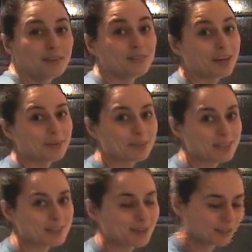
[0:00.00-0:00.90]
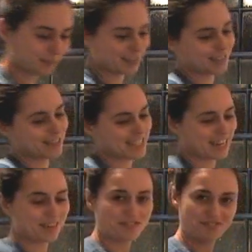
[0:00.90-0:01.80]
Right, I'm going to start on the
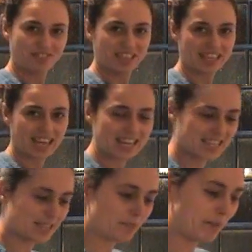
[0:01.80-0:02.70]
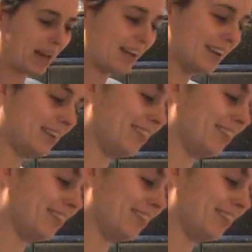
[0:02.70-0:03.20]
risotto. Get a deep pan,